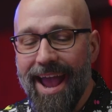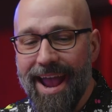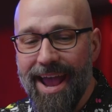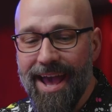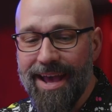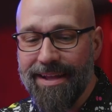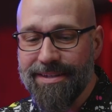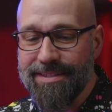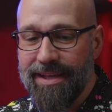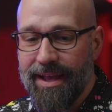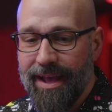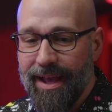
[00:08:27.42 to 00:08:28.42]
And
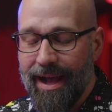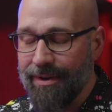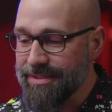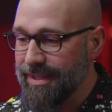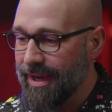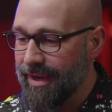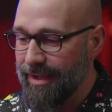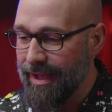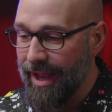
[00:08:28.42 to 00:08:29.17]
I was like,